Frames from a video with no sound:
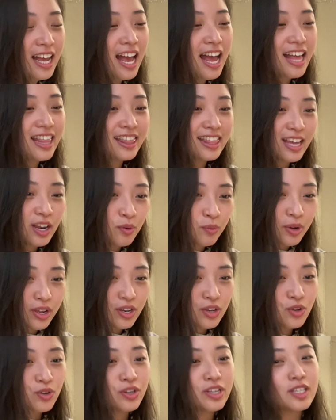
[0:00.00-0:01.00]
And then
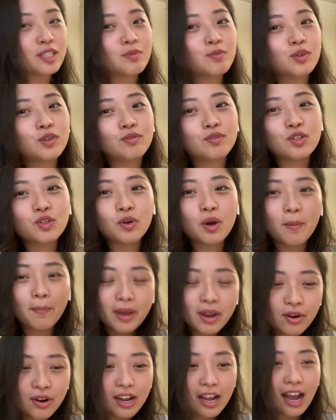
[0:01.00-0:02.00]
when Eunice moved to
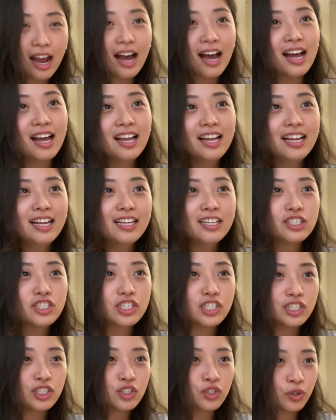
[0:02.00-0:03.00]
America,
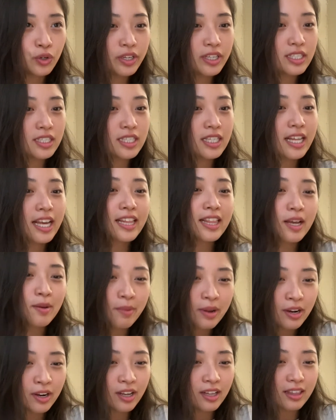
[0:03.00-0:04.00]
she joined like
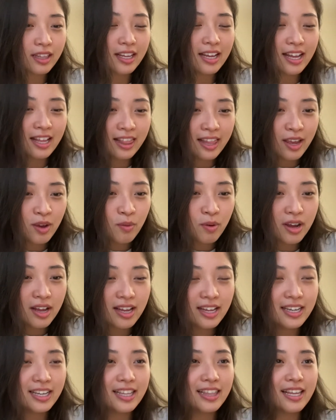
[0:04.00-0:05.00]
the LA
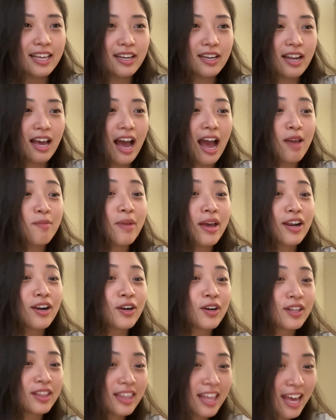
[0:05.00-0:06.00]
one, and then I met
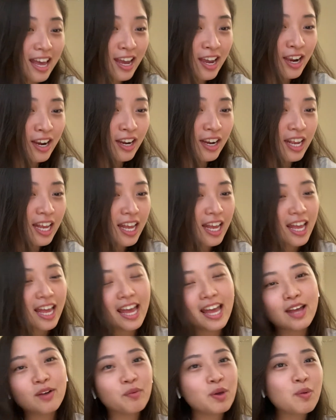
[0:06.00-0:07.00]
her there.
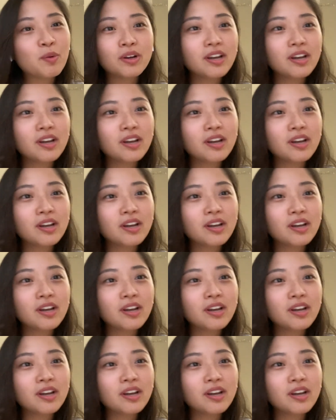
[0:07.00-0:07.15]
And we were